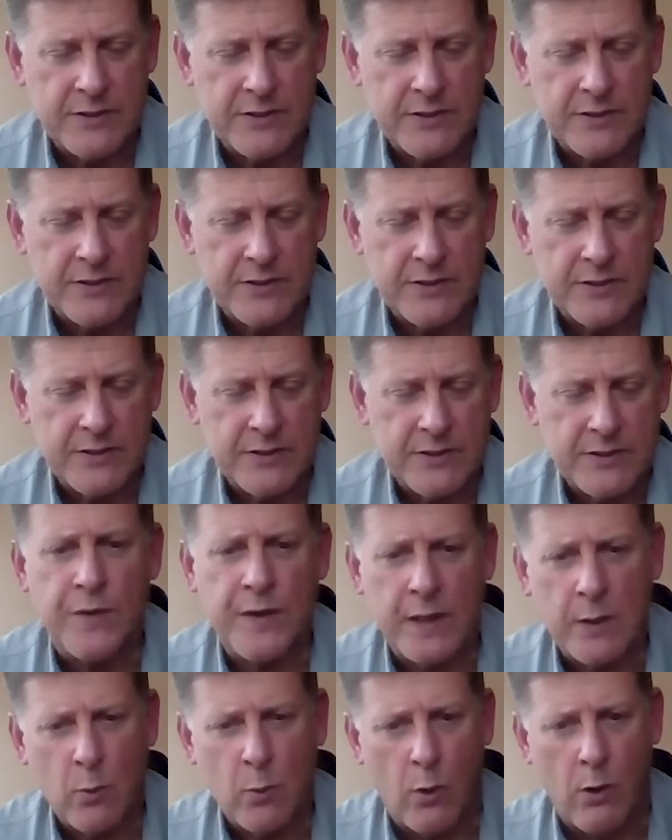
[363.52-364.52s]
lot of
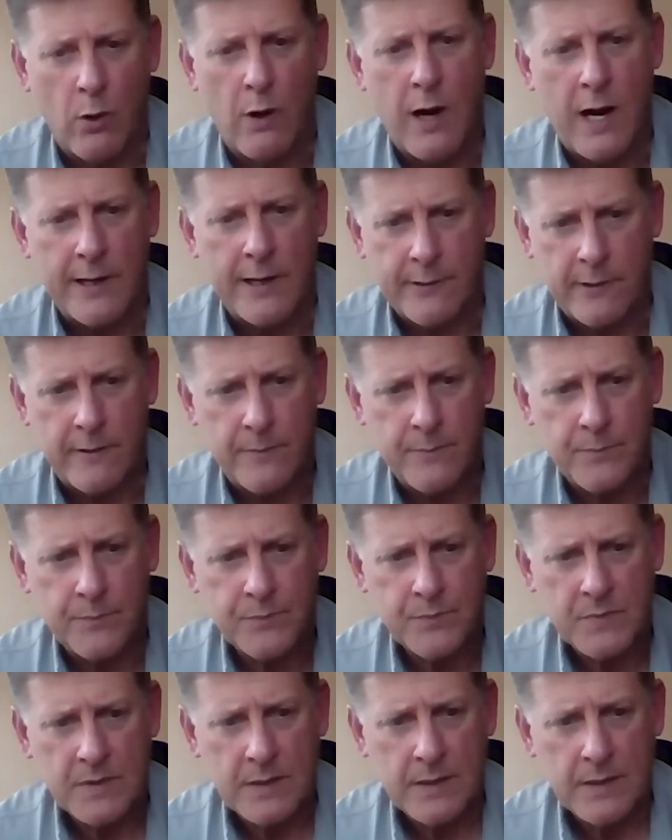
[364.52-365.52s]
moving water,
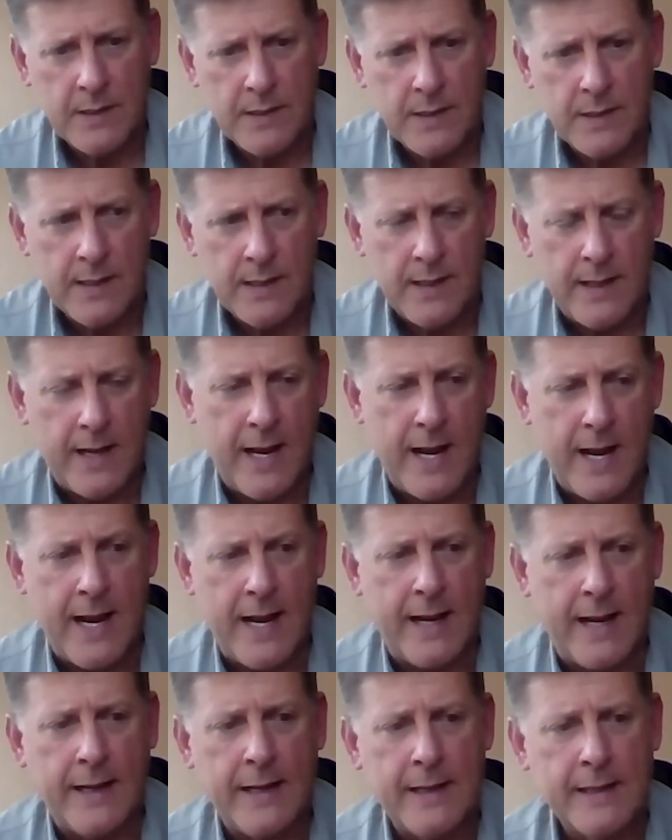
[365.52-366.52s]

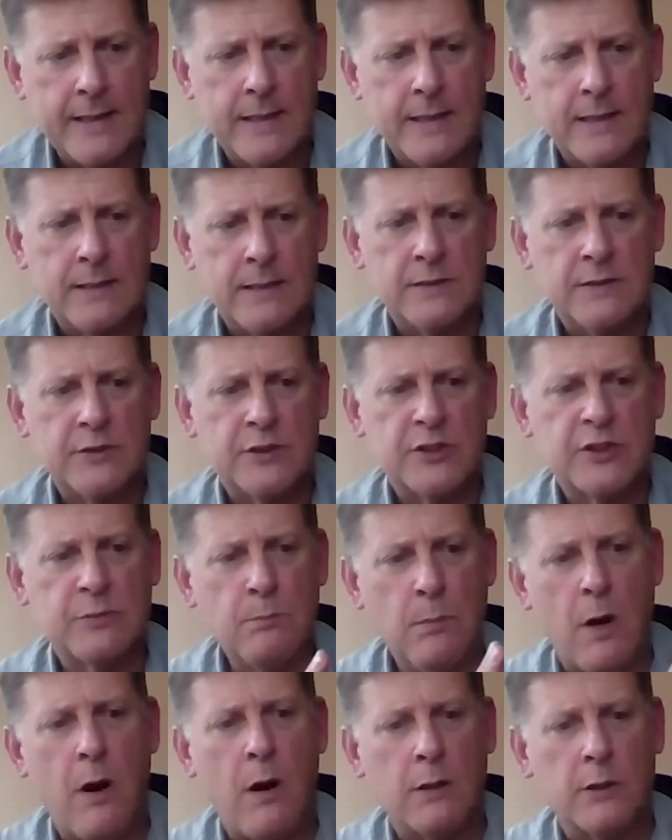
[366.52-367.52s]
a
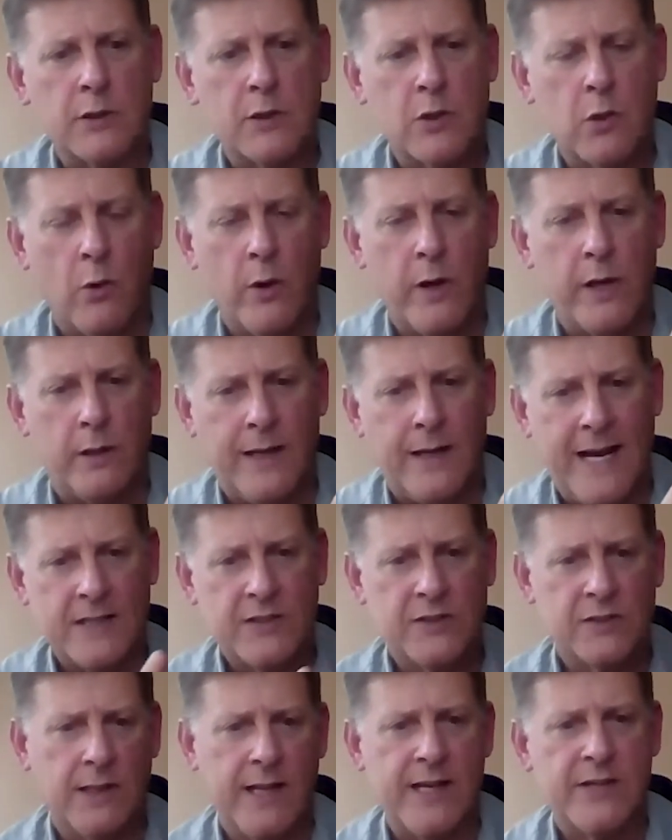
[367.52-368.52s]
smaller coil
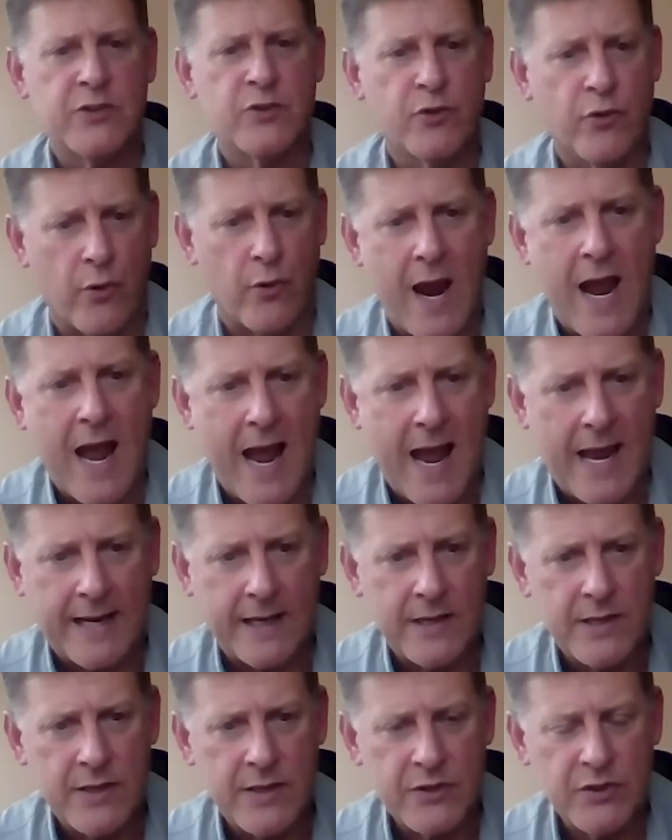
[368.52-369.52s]
has less drag,
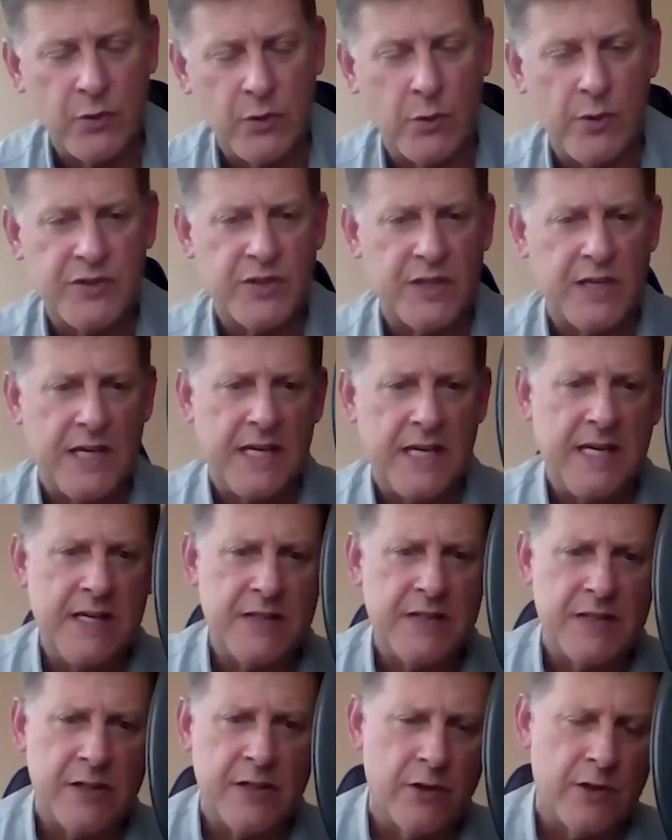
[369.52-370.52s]
so it's
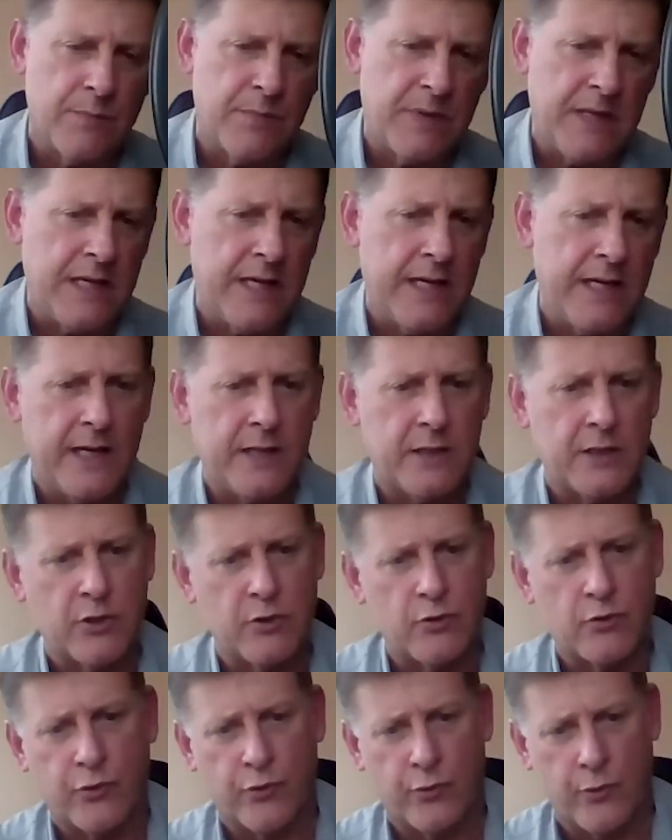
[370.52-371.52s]
easier to be in
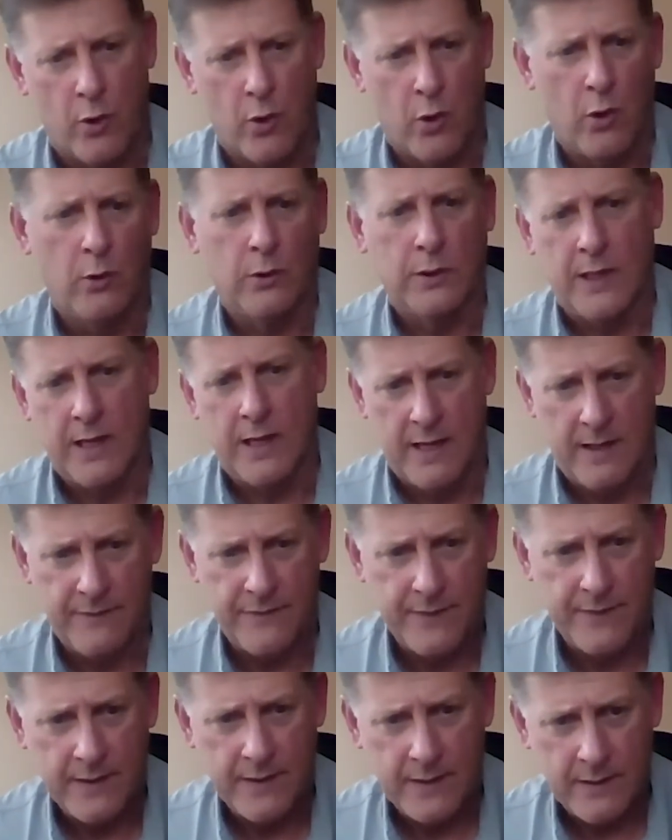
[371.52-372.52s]
control
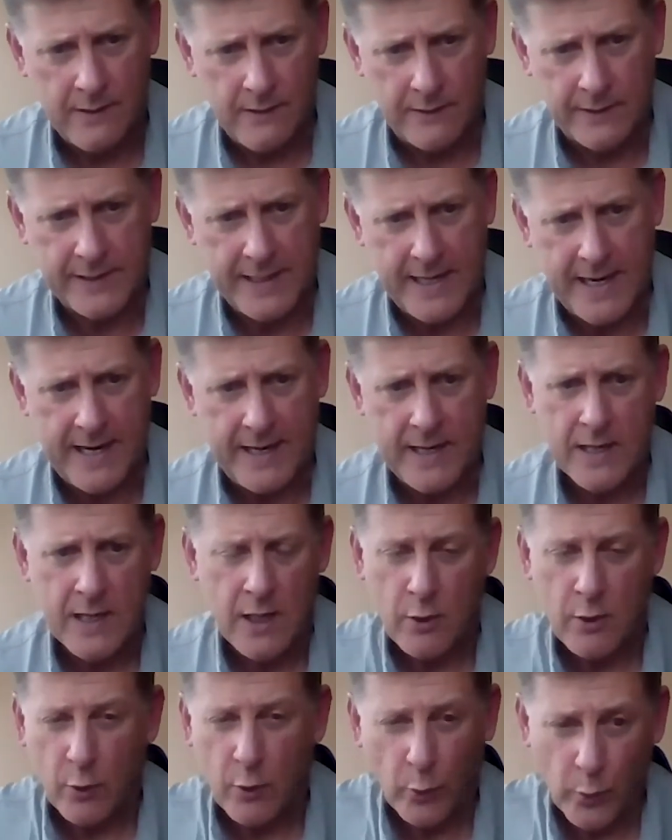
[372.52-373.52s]
of. Okay,
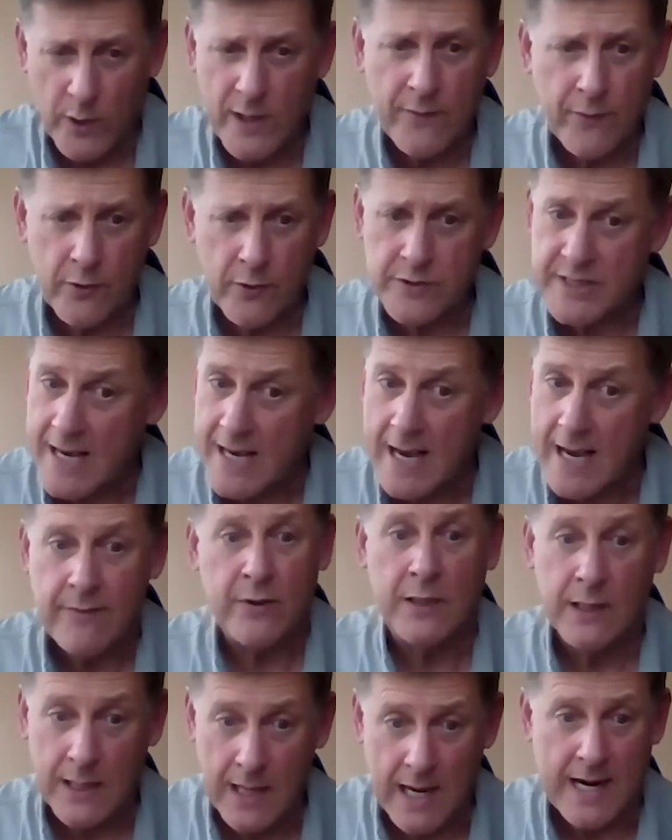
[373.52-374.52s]
rivers have a
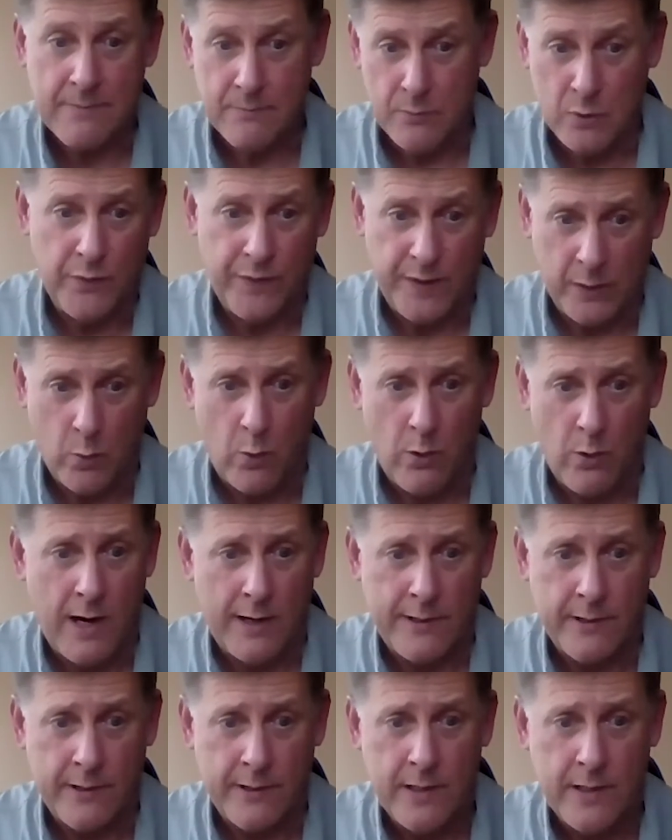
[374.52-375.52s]
lot of moving
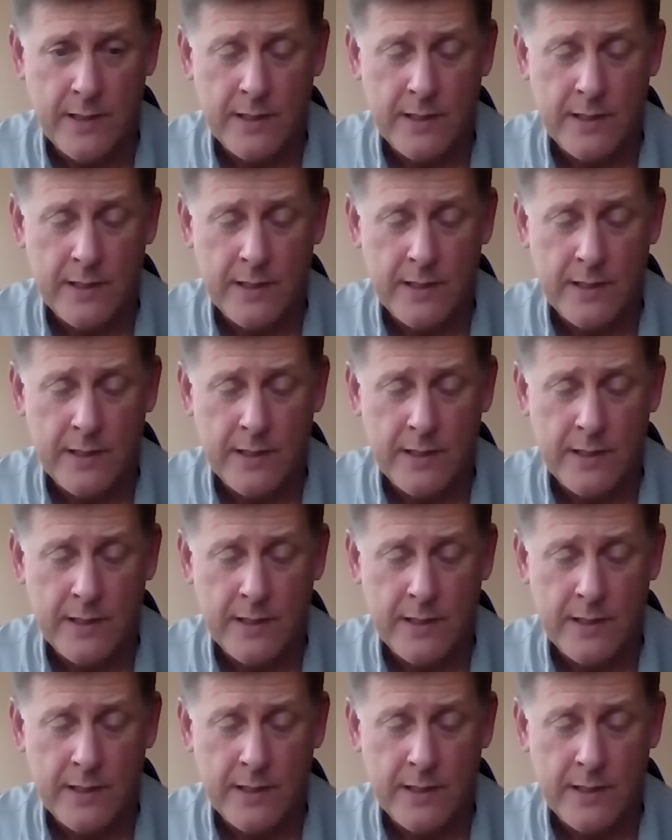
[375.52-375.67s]
water.